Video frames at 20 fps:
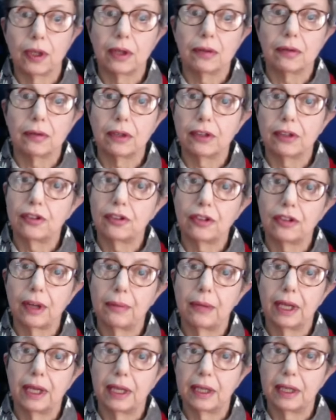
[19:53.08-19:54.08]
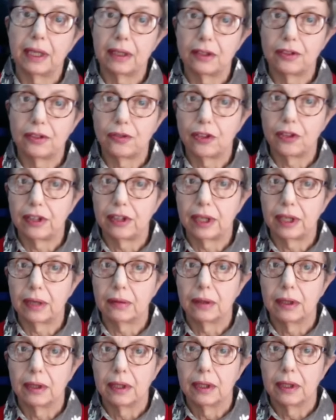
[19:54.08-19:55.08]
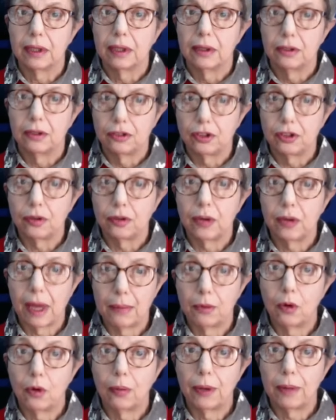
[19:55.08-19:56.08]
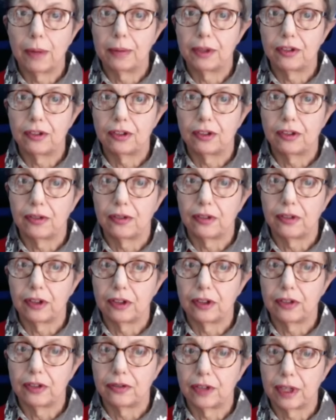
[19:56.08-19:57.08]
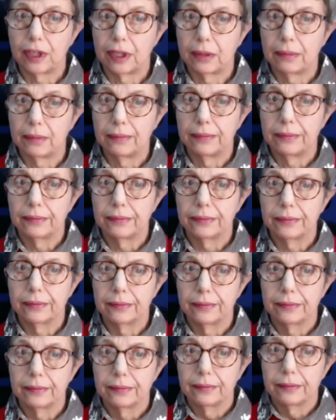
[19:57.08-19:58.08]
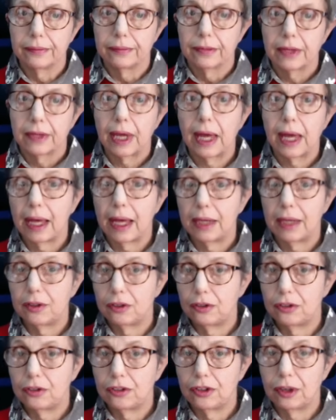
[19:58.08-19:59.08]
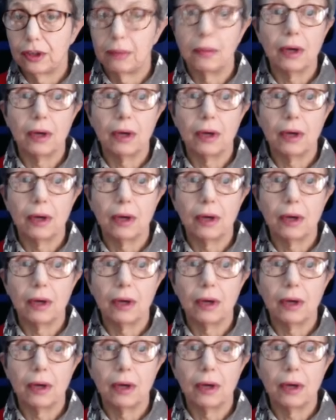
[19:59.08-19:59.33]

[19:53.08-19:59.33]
one of the reasons I'm making this video. to get more publicity for this fellow. And